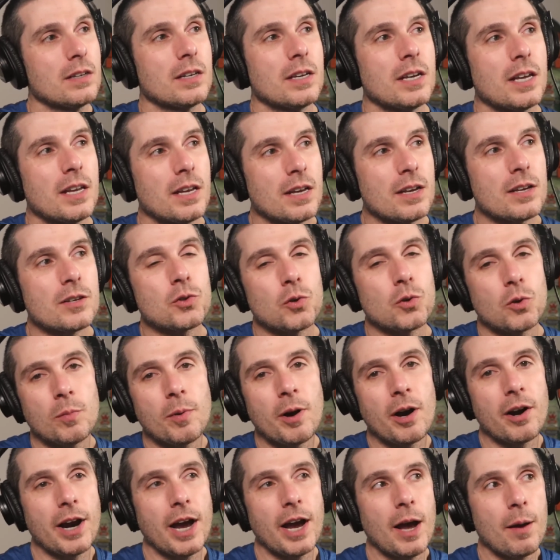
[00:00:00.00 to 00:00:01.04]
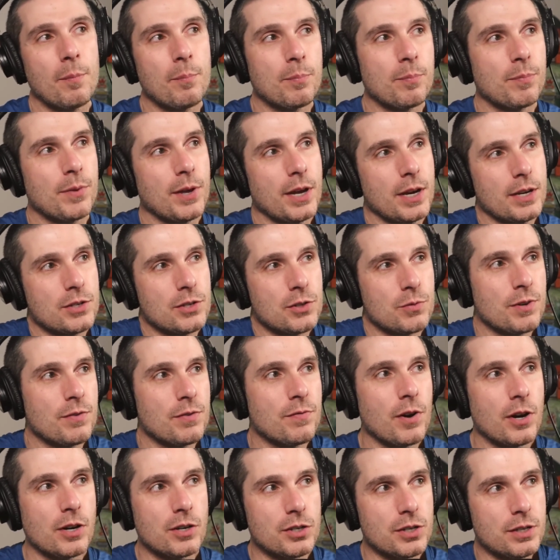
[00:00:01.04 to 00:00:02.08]
a toolbar app that has 3
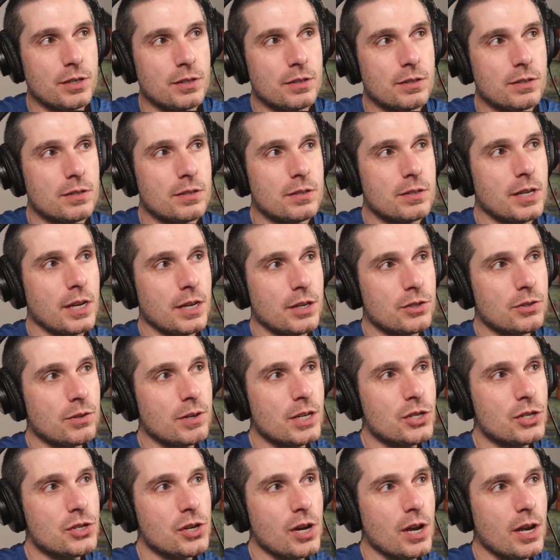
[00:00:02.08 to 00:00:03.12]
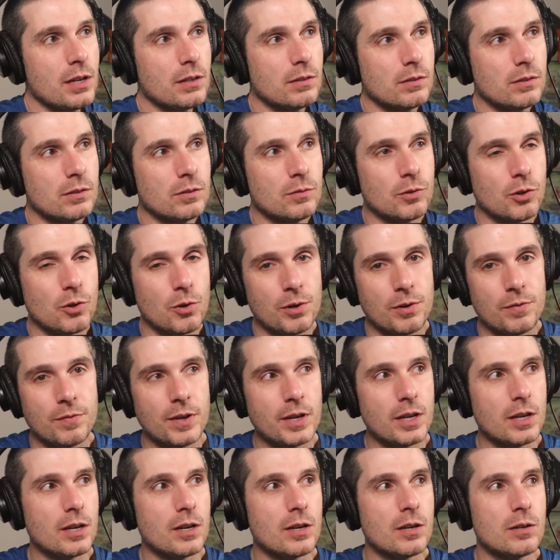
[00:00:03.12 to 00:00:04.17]
functions: take a screenshot, record a
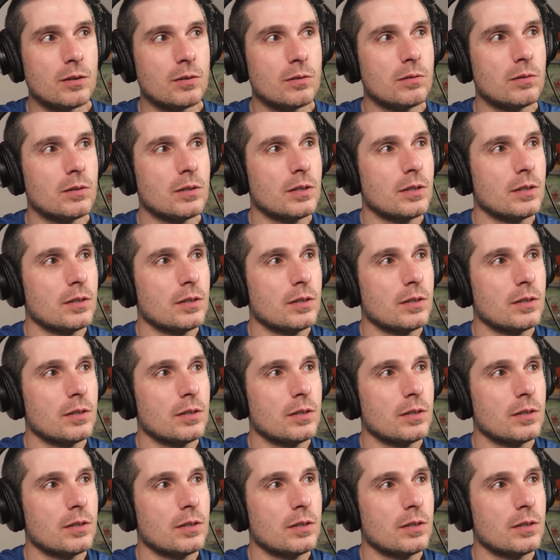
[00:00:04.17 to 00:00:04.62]
video,